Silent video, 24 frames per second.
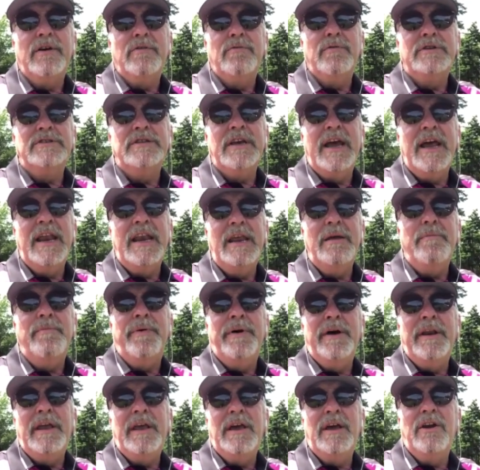there was
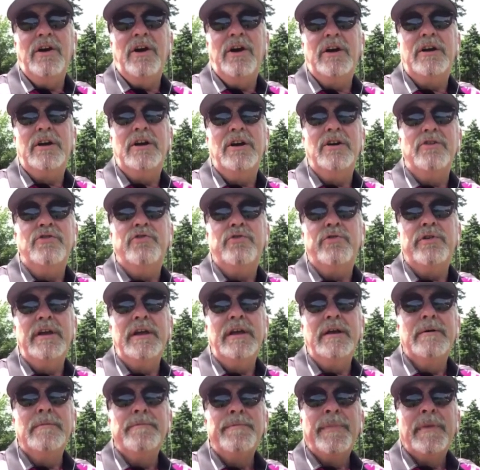anybody in our
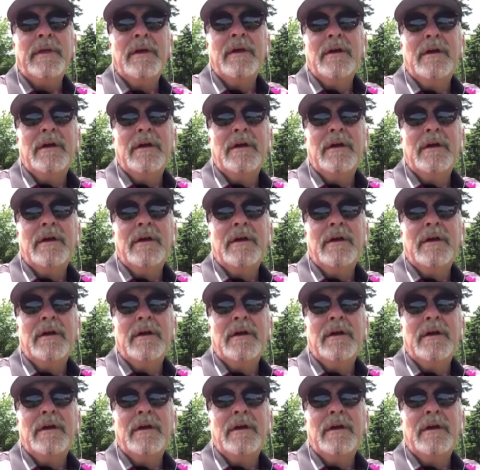country